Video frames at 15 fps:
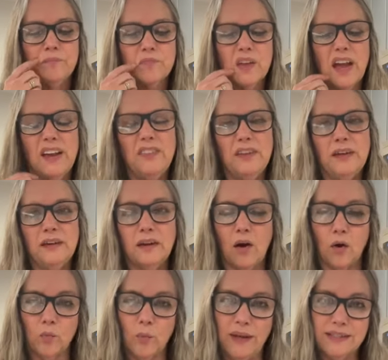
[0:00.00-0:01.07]
And then
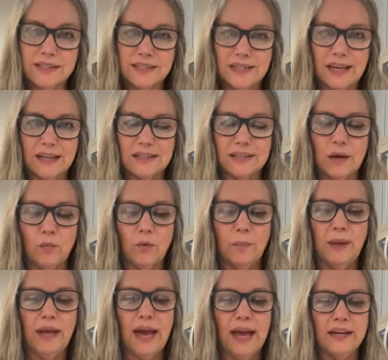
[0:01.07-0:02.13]
on week 6, it will
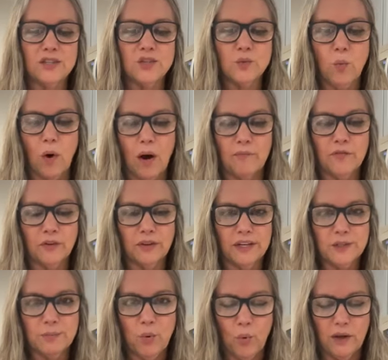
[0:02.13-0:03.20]
be a swap for less
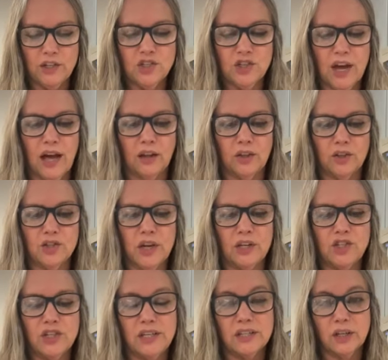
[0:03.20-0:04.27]
points challenge. And
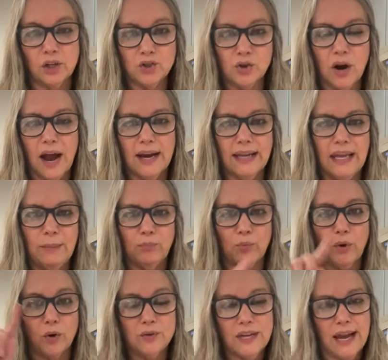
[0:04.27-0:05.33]
she's going to try and keep
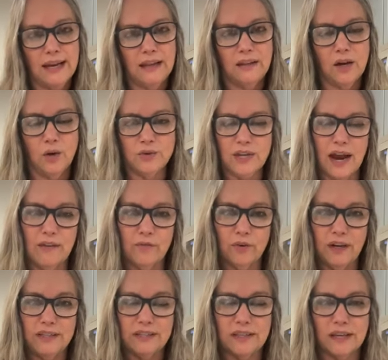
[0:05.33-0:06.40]
rotating those every
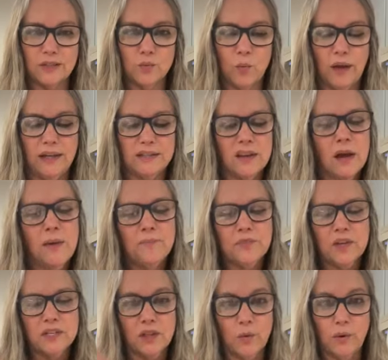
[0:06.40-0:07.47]
6 weeks
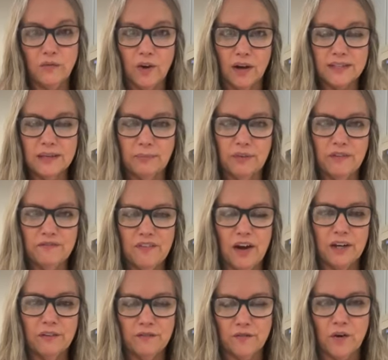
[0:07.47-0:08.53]
so that we've got something fun
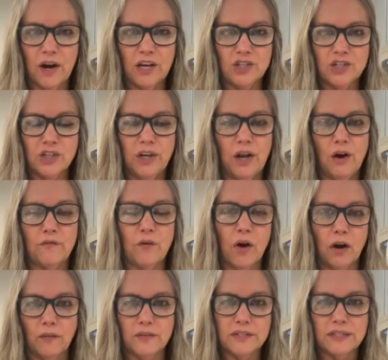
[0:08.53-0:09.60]
and fresh, you know, for
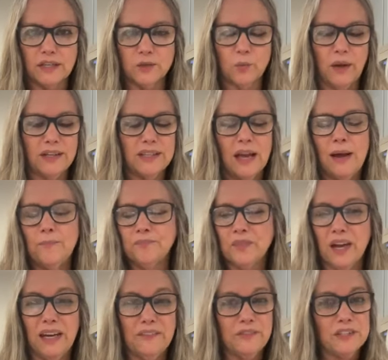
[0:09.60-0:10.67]
all the 6 weeks.
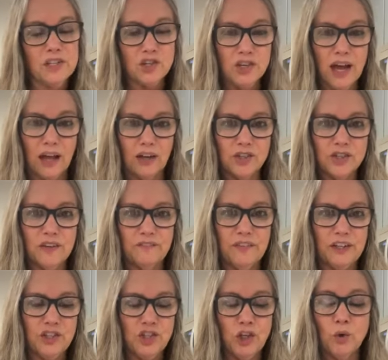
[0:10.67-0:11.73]
And if it's a challenge that
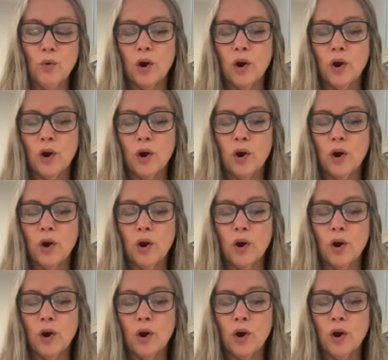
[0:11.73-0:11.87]
fits you,